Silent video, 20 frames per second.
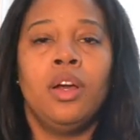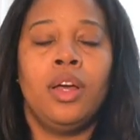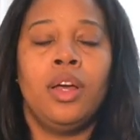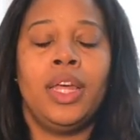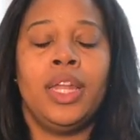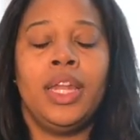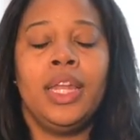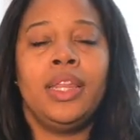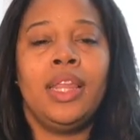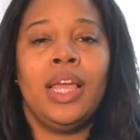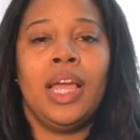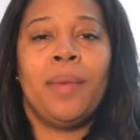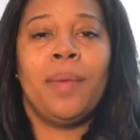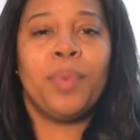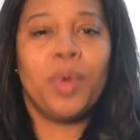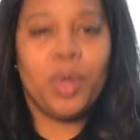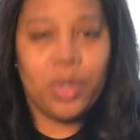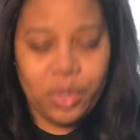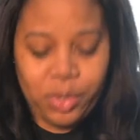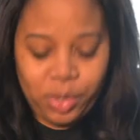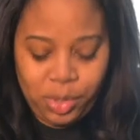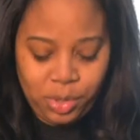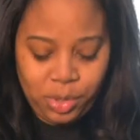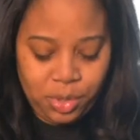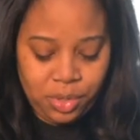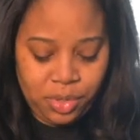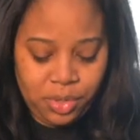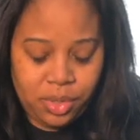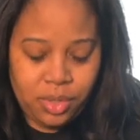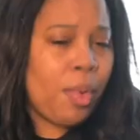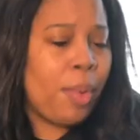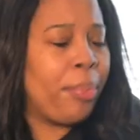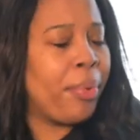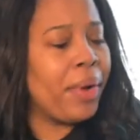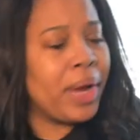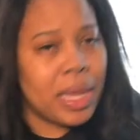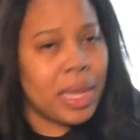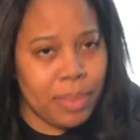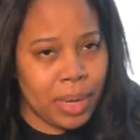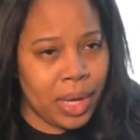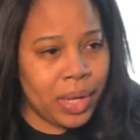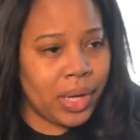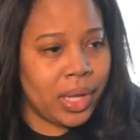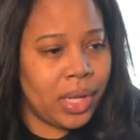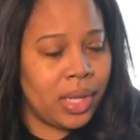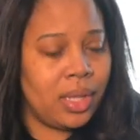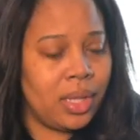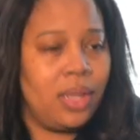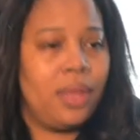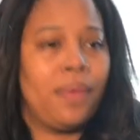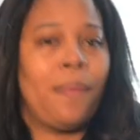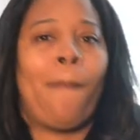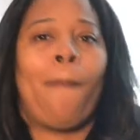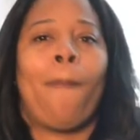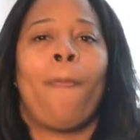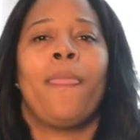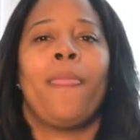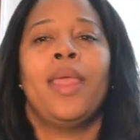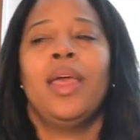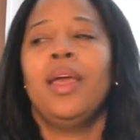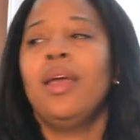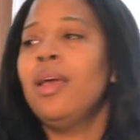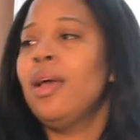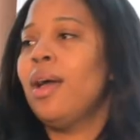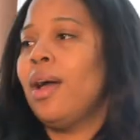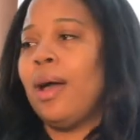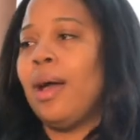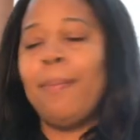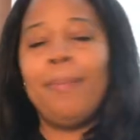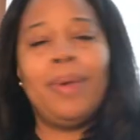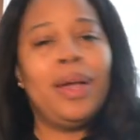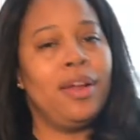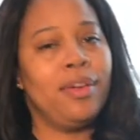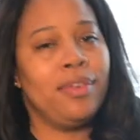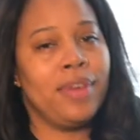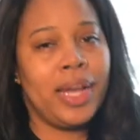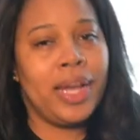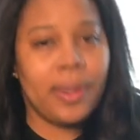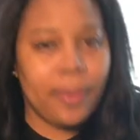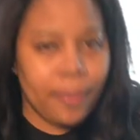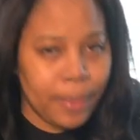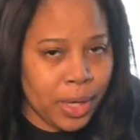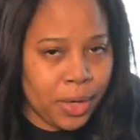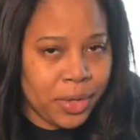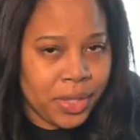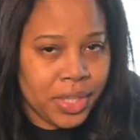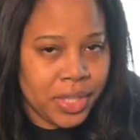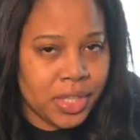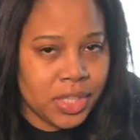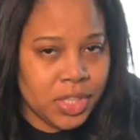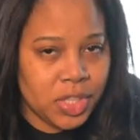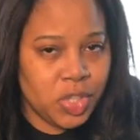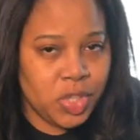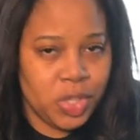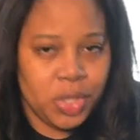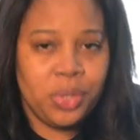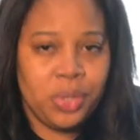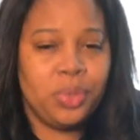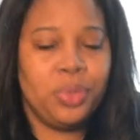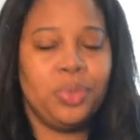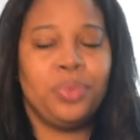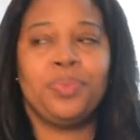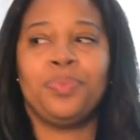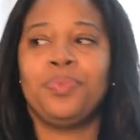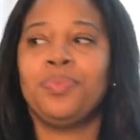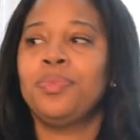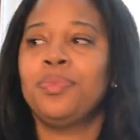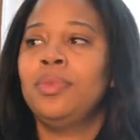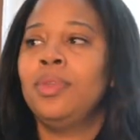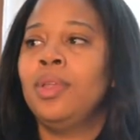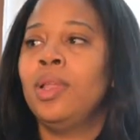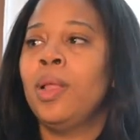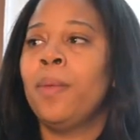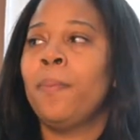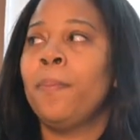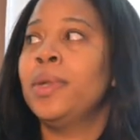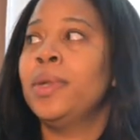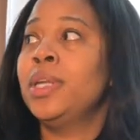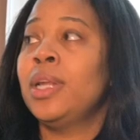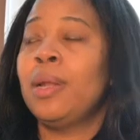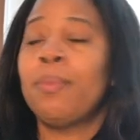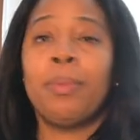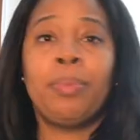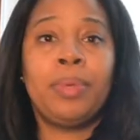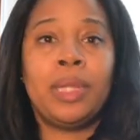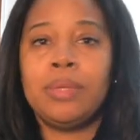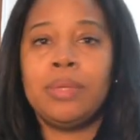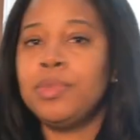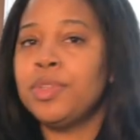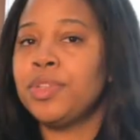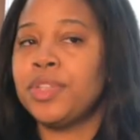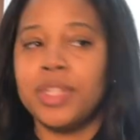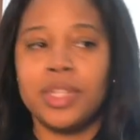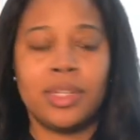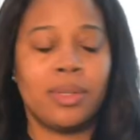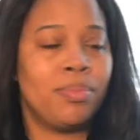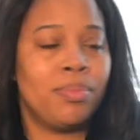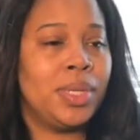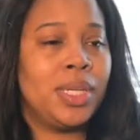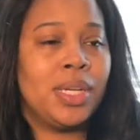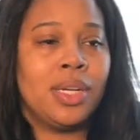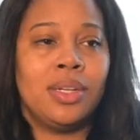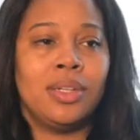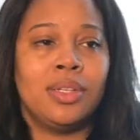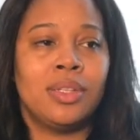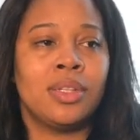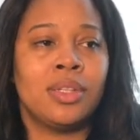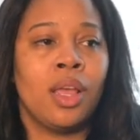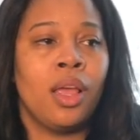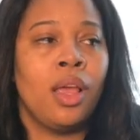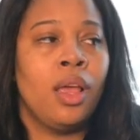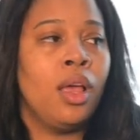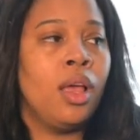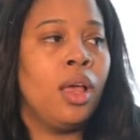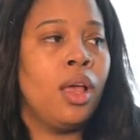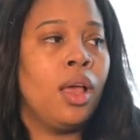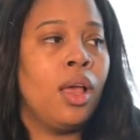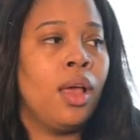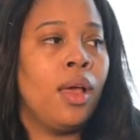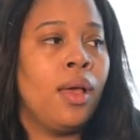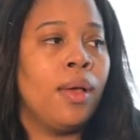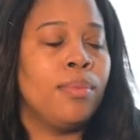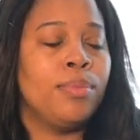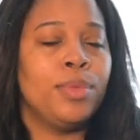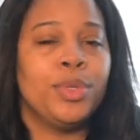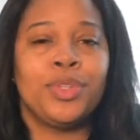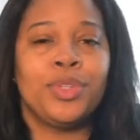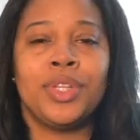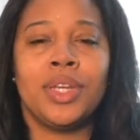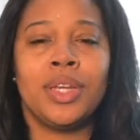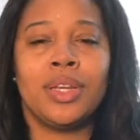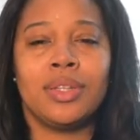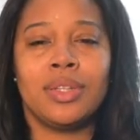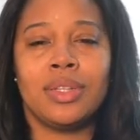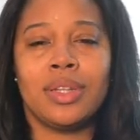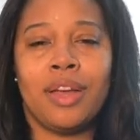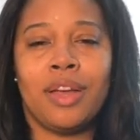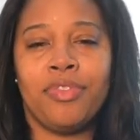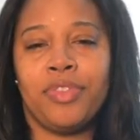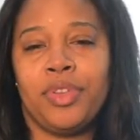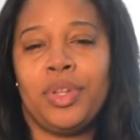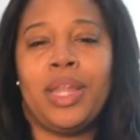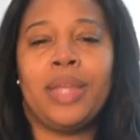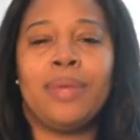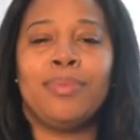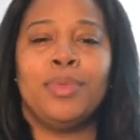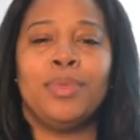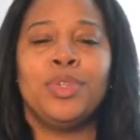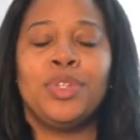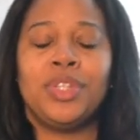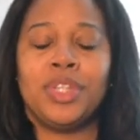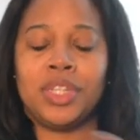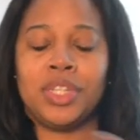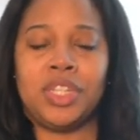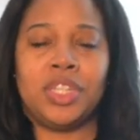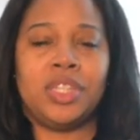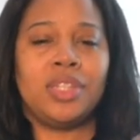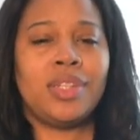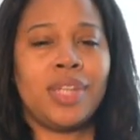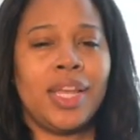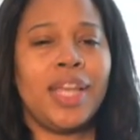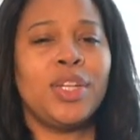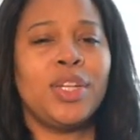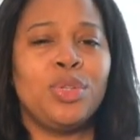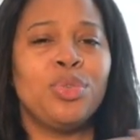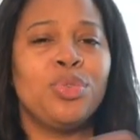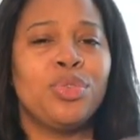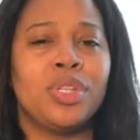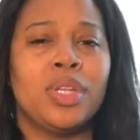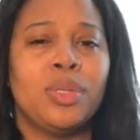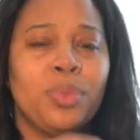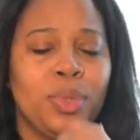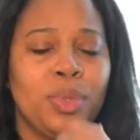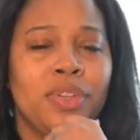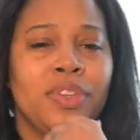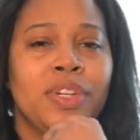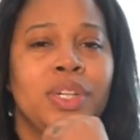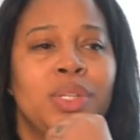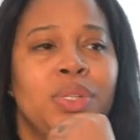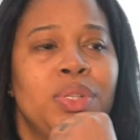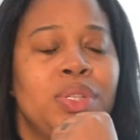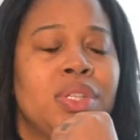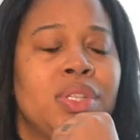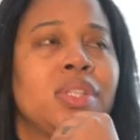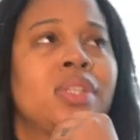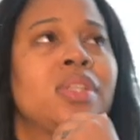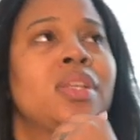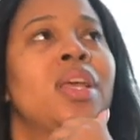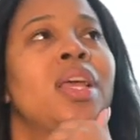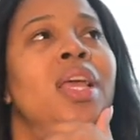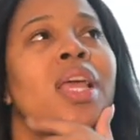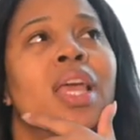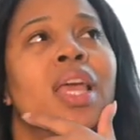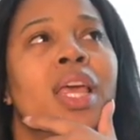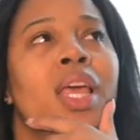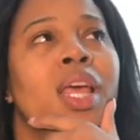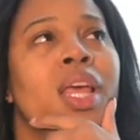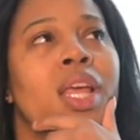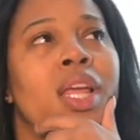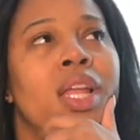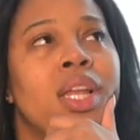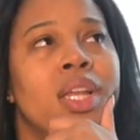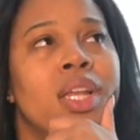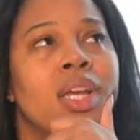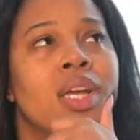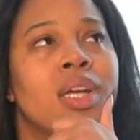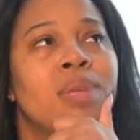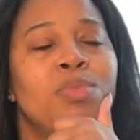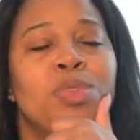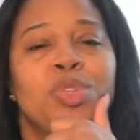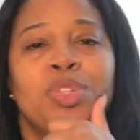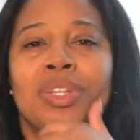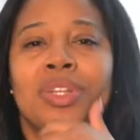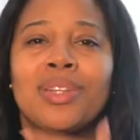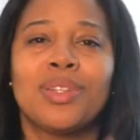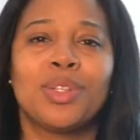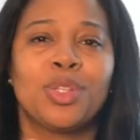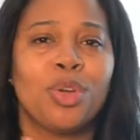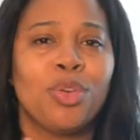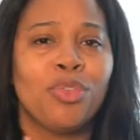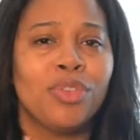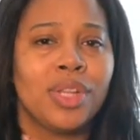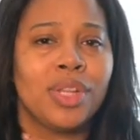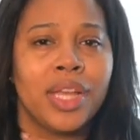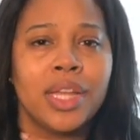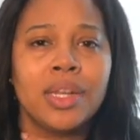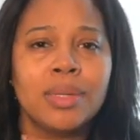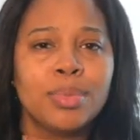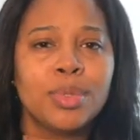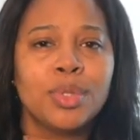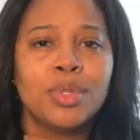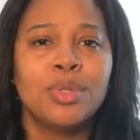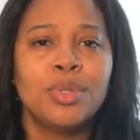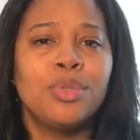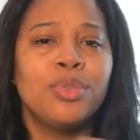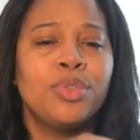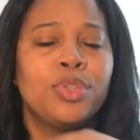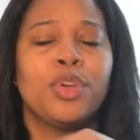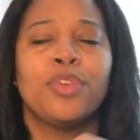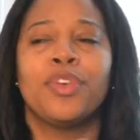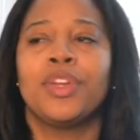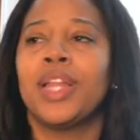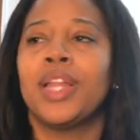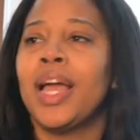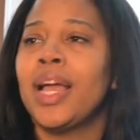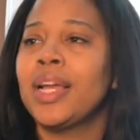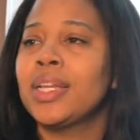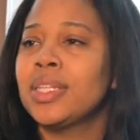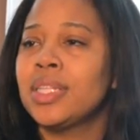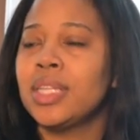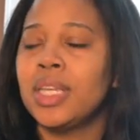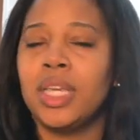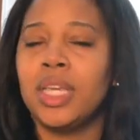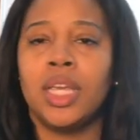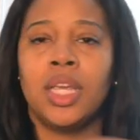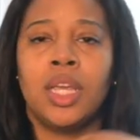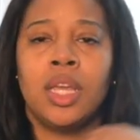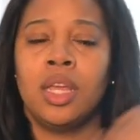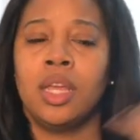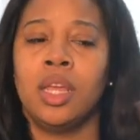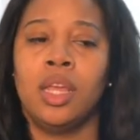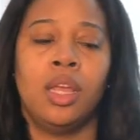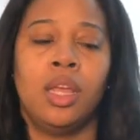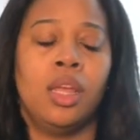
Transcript: Anything I'm going through, I'll pray about it. I might write about it, journal, but then I'm gonna play music because music, I feel like music just takes you somewhere else, and music is so relatable, so relaxing.